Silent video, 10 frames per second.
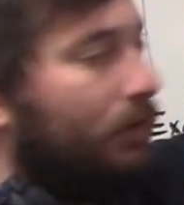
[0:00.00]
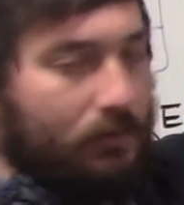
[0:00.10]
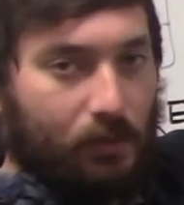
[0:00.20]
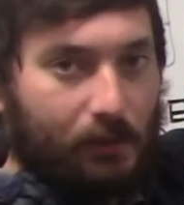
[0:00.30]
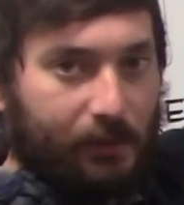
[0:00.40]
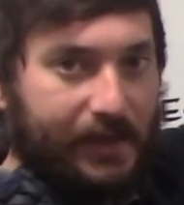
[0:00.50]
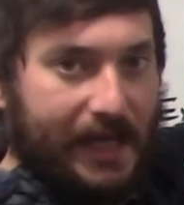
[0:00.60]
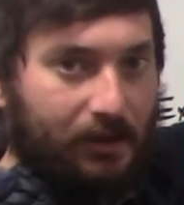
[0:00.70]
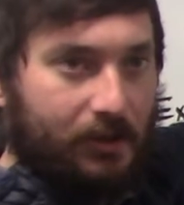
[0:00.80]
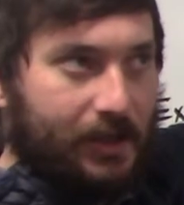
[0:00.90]
what will that
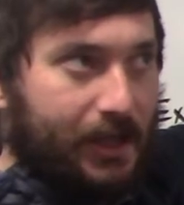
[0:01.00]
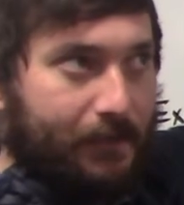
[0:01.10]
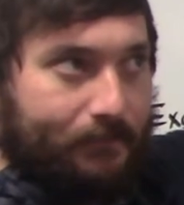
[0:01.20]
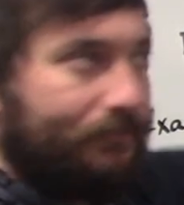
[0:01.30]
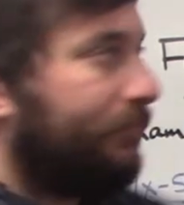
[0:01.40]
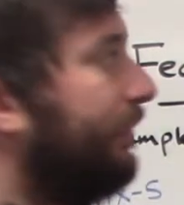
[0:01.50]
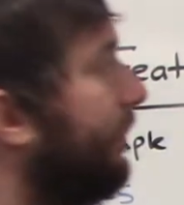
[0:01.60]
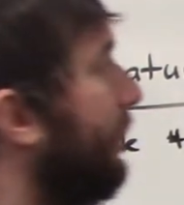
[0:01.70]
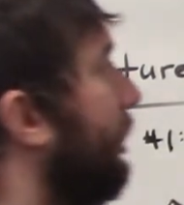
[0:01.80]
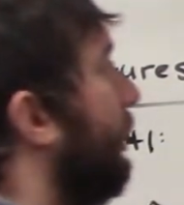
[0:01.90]
look like?
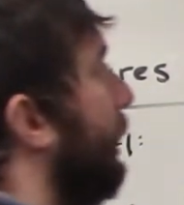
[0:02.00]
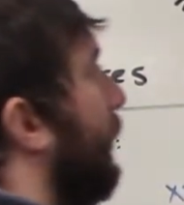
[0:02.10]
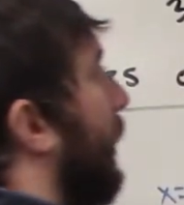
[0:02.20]
You'll